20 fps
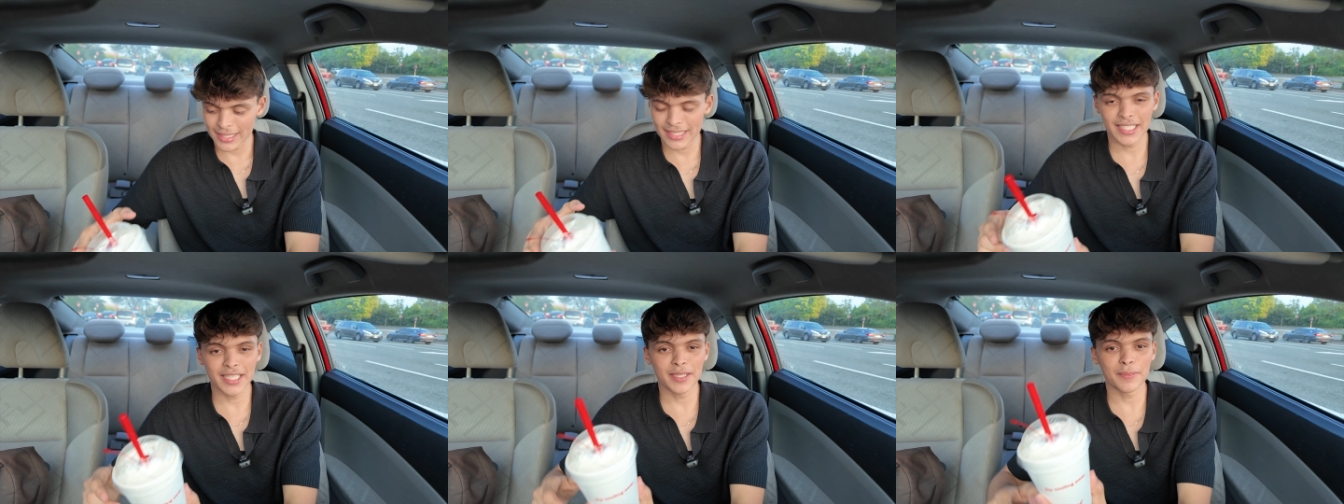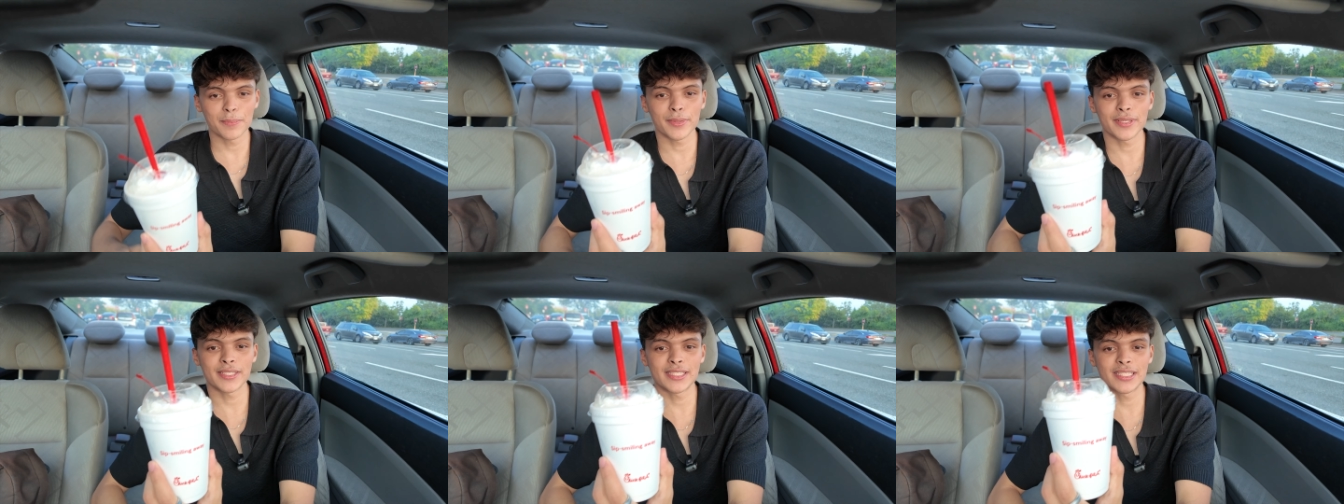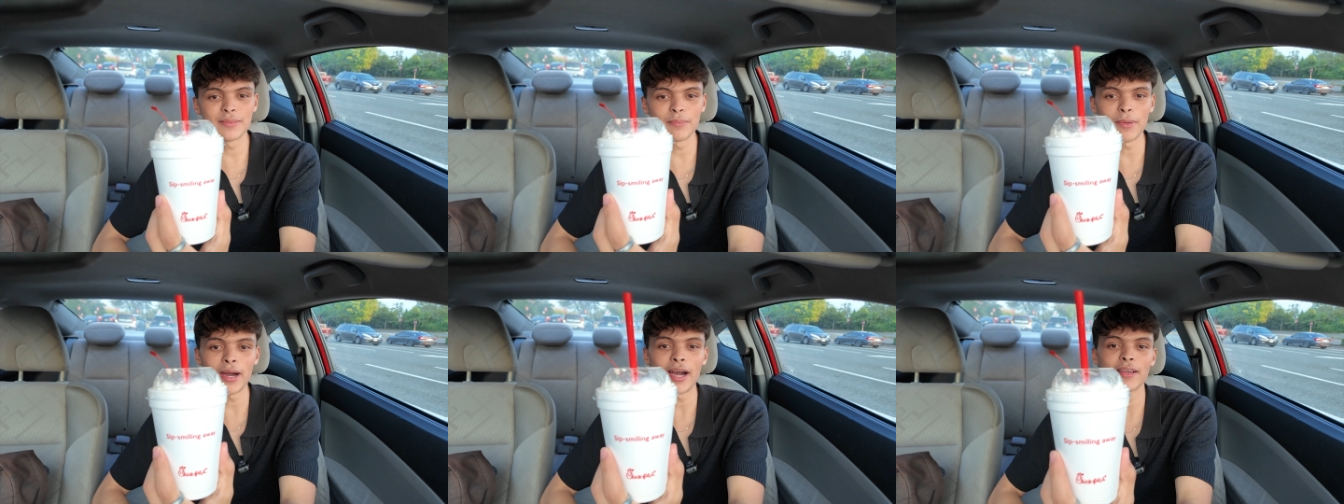Tip
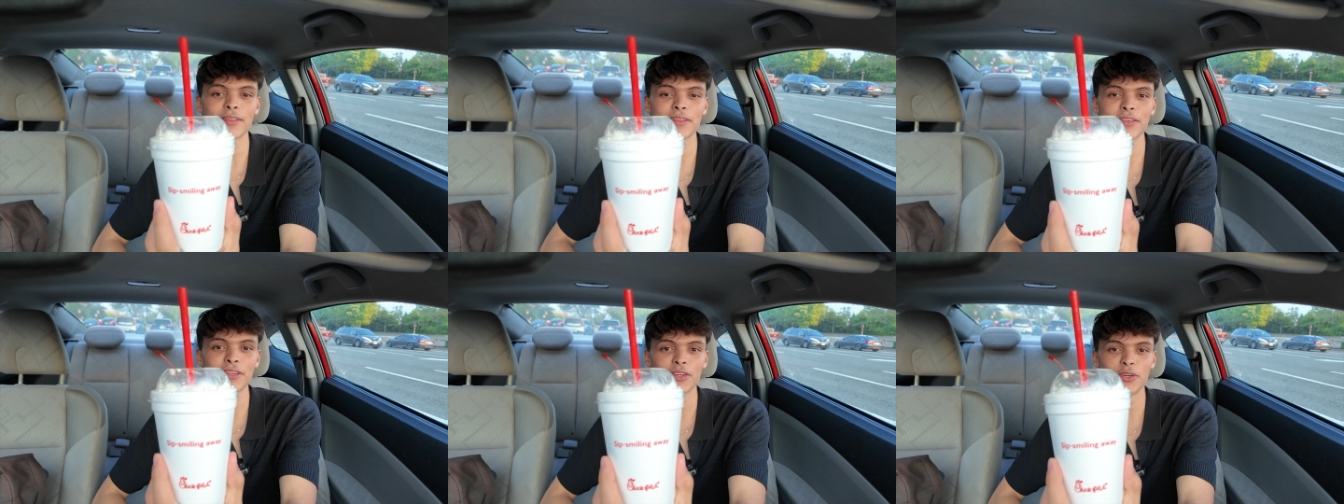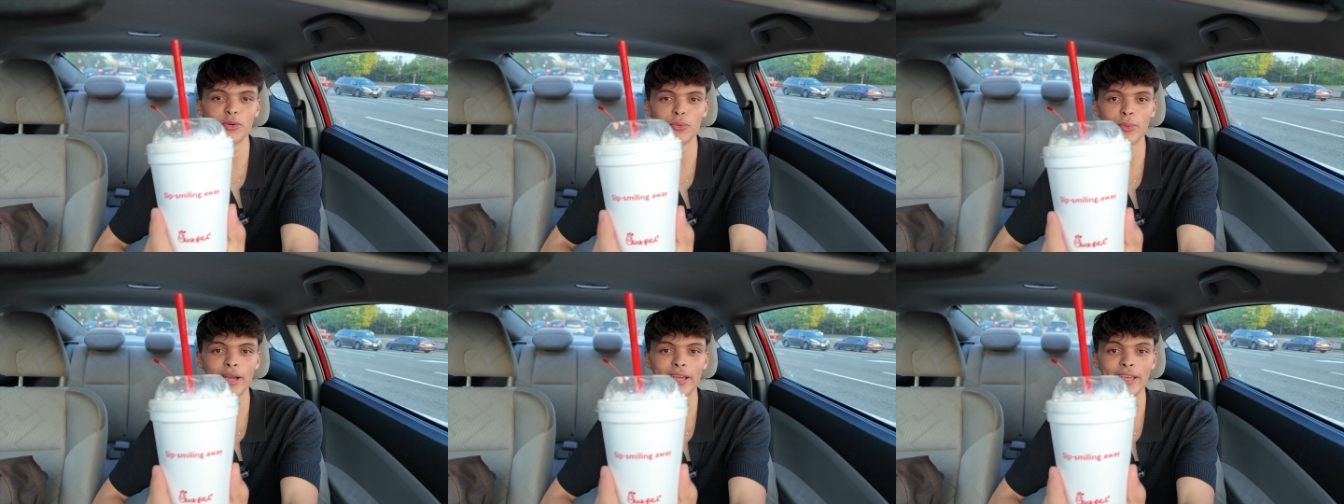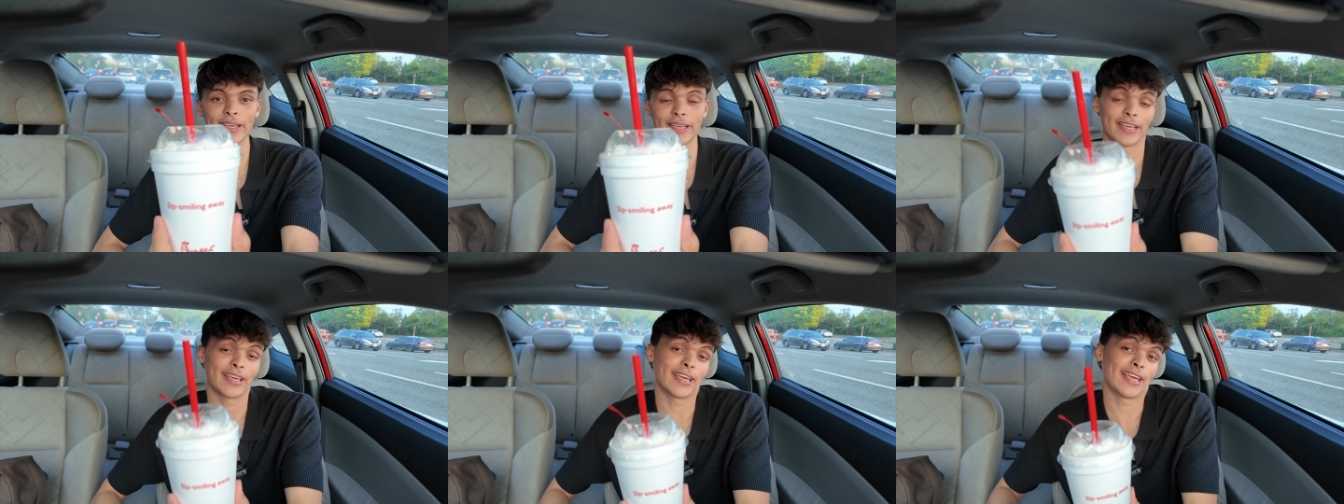smiling
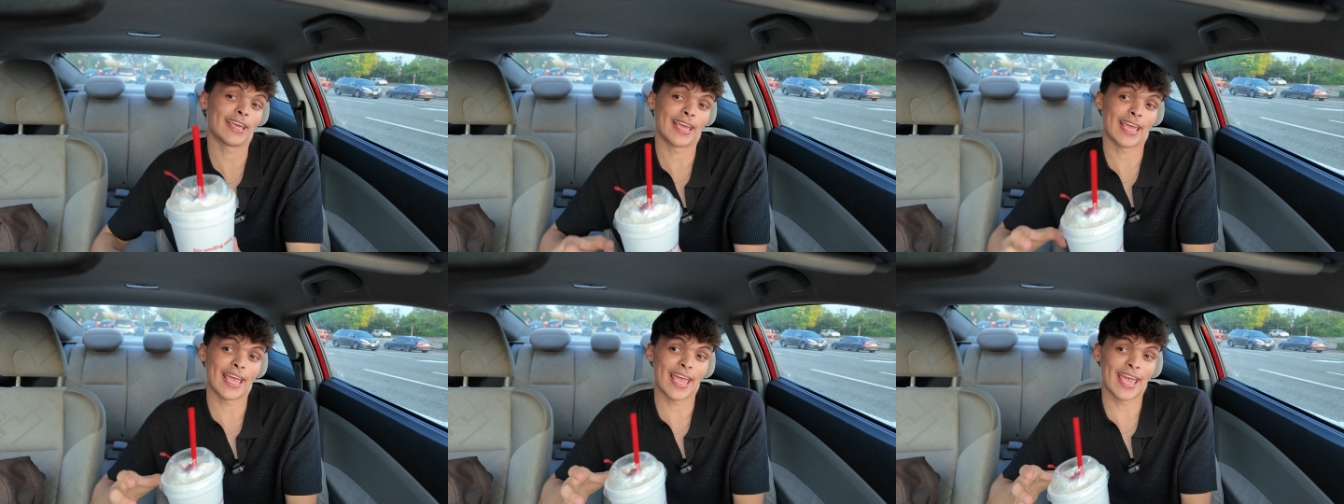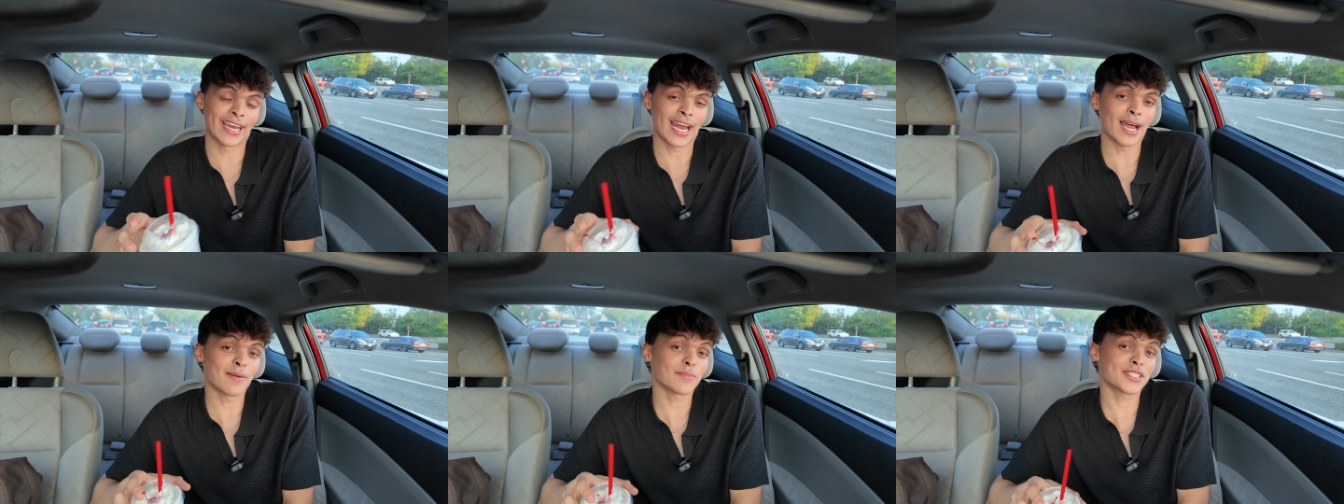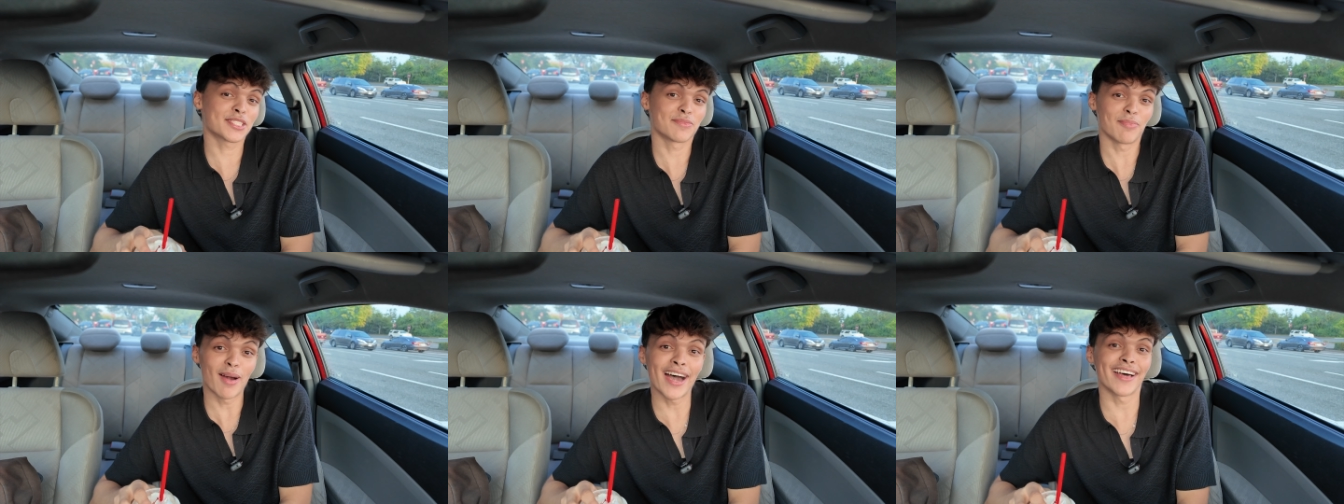away. And I'm
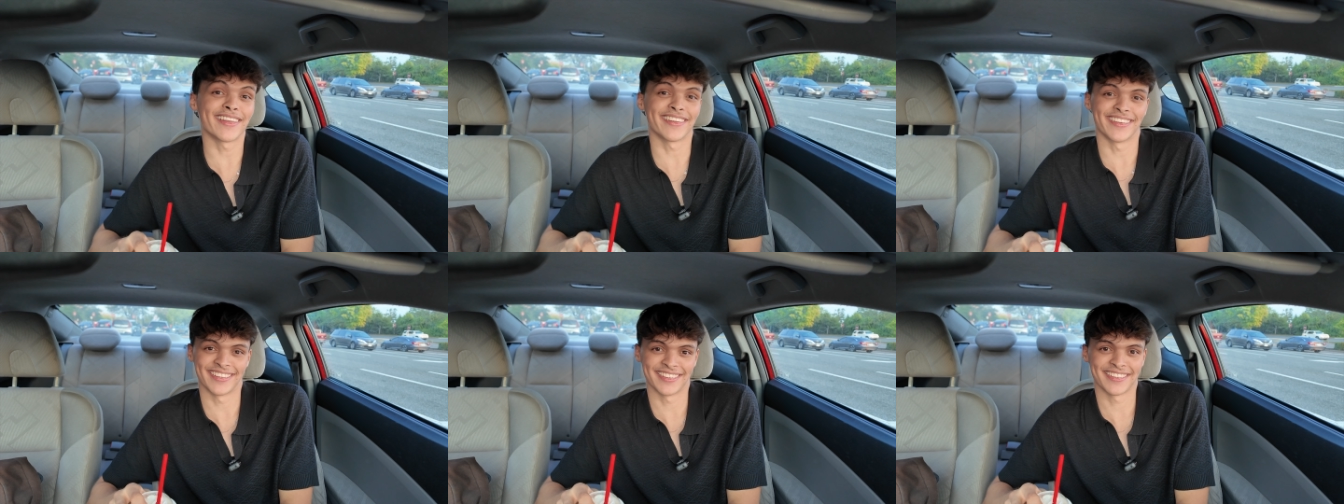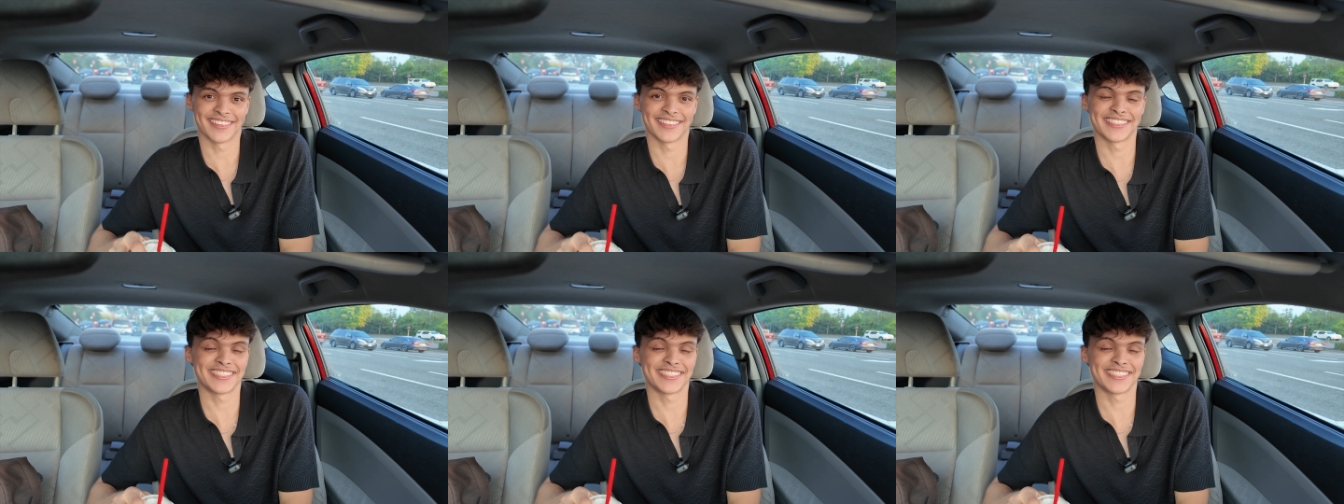smiling.